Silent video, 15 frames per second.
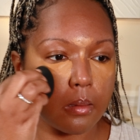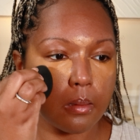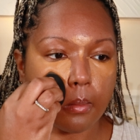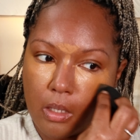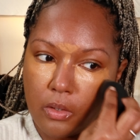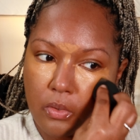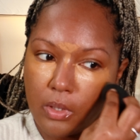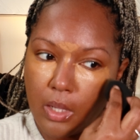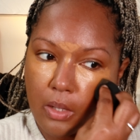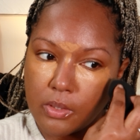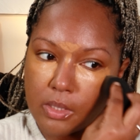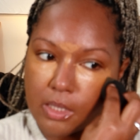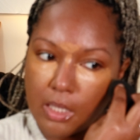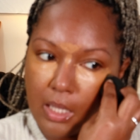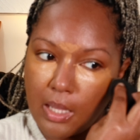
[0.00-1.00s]
And do y'all
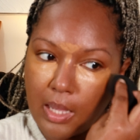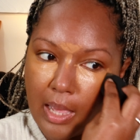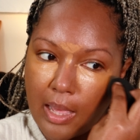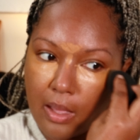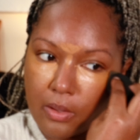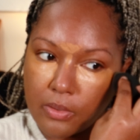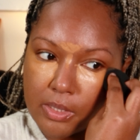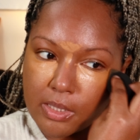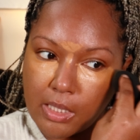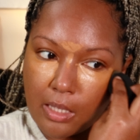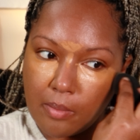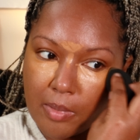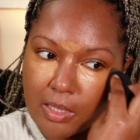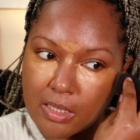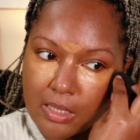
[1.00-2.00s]
see how
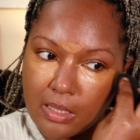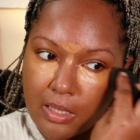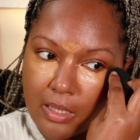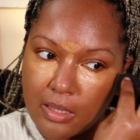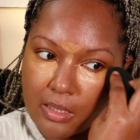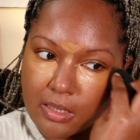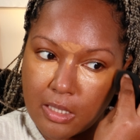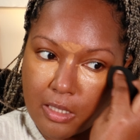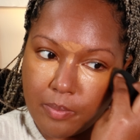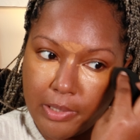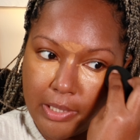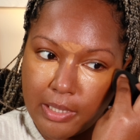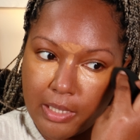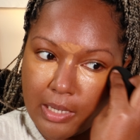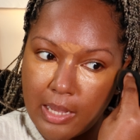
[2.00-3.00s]
seamlessly this is
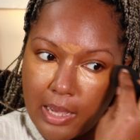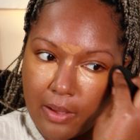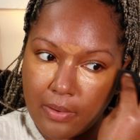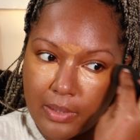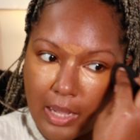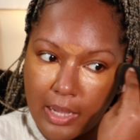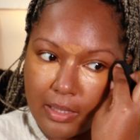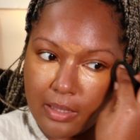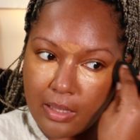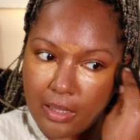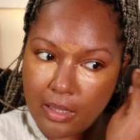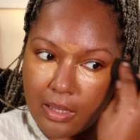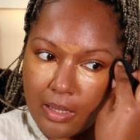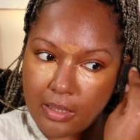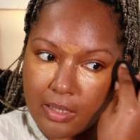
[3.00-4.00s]
blending out? Like,
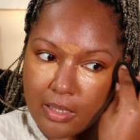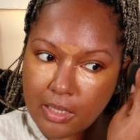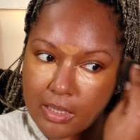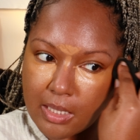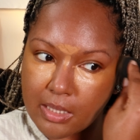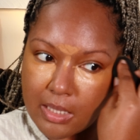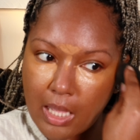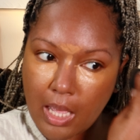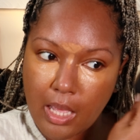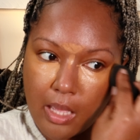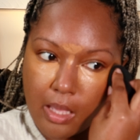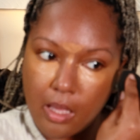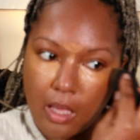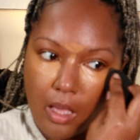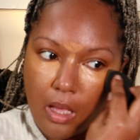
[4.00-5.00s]
it doesn't
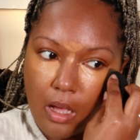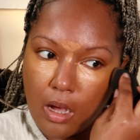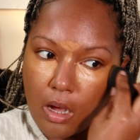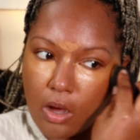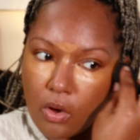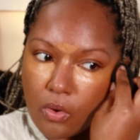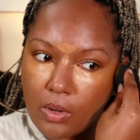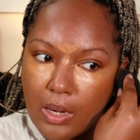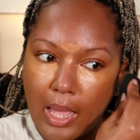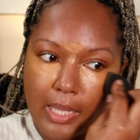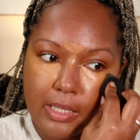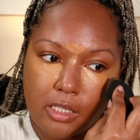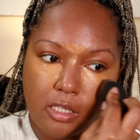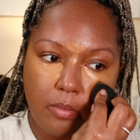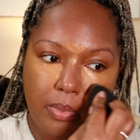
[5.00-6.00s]
take a whole
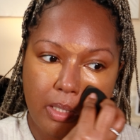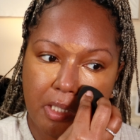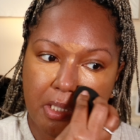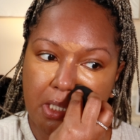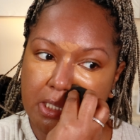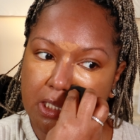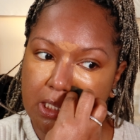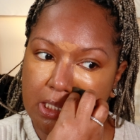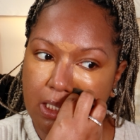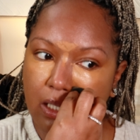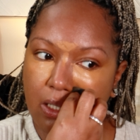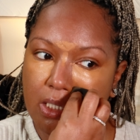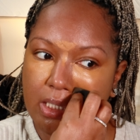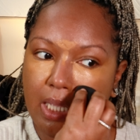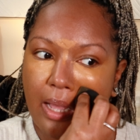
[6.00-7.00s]
lot to blend these
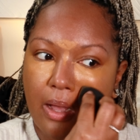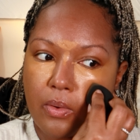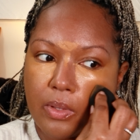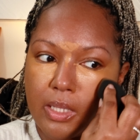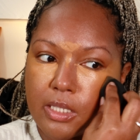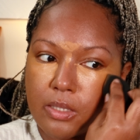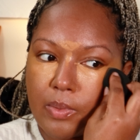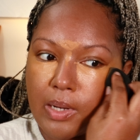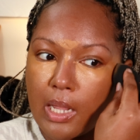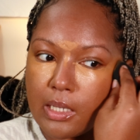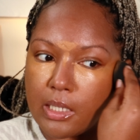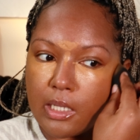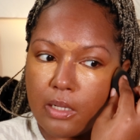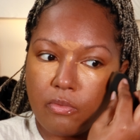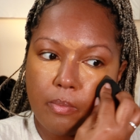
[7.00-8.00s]
concealers out, and that's what I
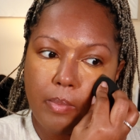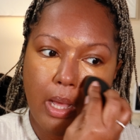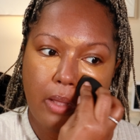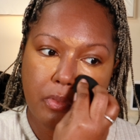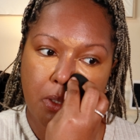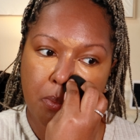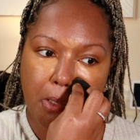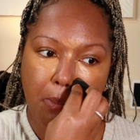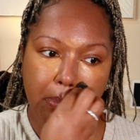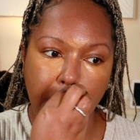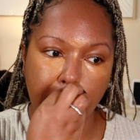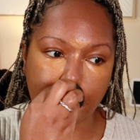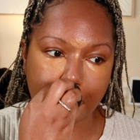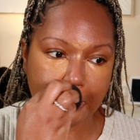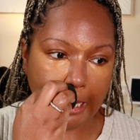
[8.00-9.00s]
love about them the
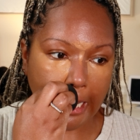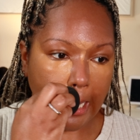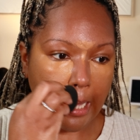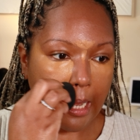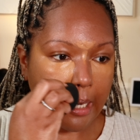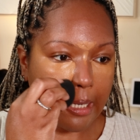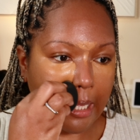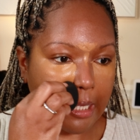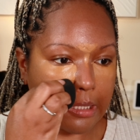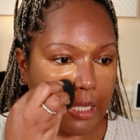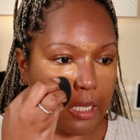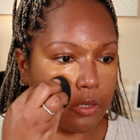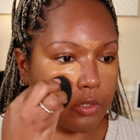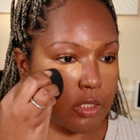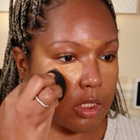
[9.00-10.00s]
most. Like,
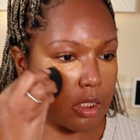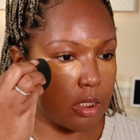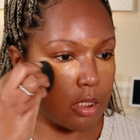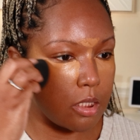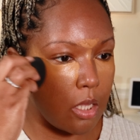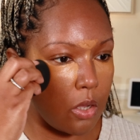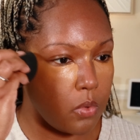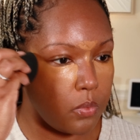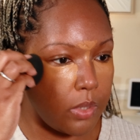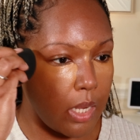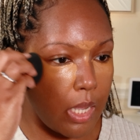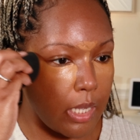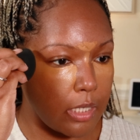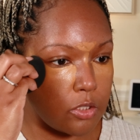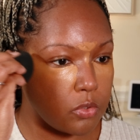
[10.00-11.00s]
they are just so
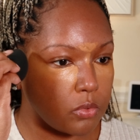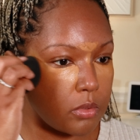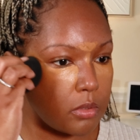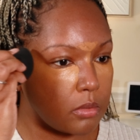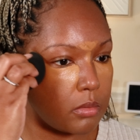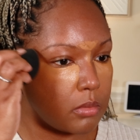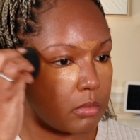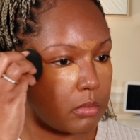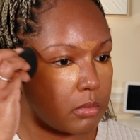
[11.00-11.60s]
natural.